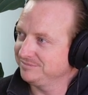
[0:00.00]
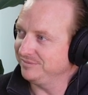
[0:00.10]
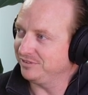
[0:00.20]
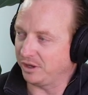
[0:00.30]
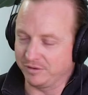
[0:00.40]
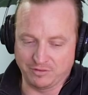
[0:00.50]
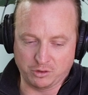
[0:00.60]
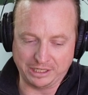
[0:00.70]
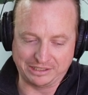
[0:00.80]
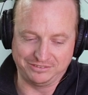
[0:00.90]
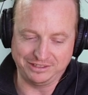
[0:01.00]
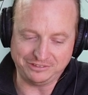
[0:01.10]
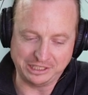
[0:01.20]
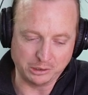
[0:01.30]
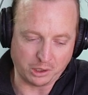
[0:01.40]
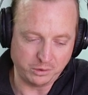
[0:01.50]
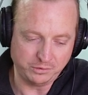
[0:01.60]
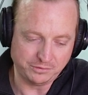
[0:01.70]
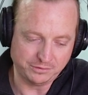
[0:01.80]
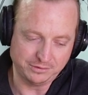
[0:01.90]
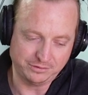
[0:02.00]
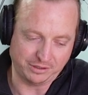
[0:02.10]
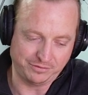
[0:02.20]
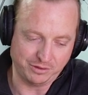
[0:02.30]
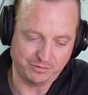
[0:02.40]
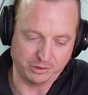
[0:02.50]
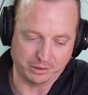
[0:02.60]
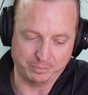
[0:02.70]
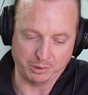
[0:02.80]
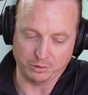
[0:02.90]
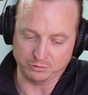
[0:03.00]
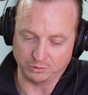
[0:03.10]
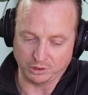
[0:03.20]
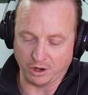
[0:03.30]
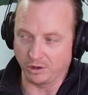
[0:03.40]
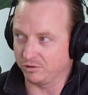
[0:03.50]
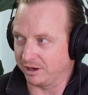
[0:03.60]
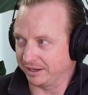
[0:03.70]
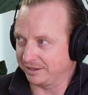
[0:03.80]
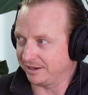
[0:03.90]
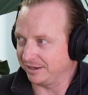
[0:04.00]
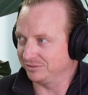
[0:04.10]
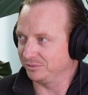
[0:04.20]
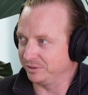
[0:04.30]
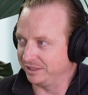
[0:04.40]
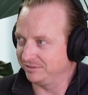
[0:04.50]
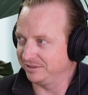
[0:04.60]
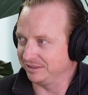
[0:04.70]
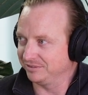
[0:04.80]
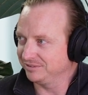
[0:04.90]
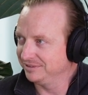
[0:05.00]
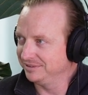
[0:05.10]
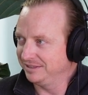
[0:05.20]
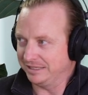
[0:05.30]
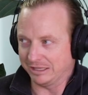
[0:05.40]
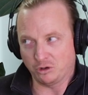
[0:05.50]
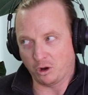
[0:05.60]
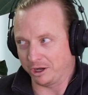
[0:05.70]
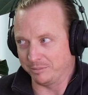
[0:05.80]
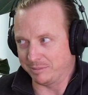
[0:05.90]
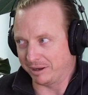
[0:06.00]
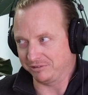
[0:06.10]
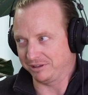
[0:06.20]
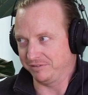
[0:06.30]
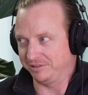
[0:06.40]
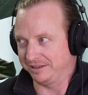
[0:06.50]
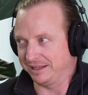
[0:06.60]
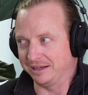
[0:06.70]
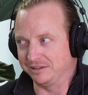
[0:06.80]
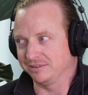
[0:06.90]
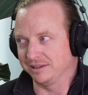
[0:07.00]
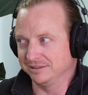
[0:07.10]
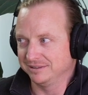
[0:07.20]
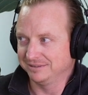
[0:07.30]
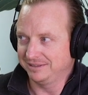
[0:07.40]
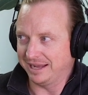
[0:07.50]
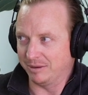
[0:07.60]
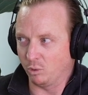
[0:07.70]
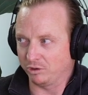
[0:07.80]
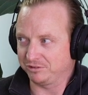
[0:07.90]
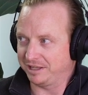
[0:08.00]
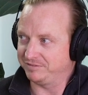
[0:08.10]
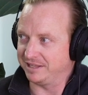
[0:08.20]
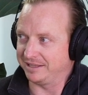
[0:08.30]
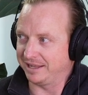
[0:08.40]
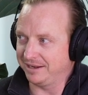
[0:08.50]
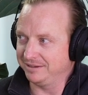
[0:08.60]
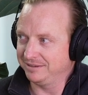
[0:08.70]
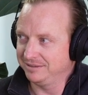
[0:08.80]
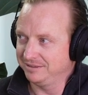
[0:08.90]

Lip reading: So if you've got existing loans, so if you've got a personal loan, credit cards, all these things, there's not going to be much left at the end, is there? Yeah. And what's left at the end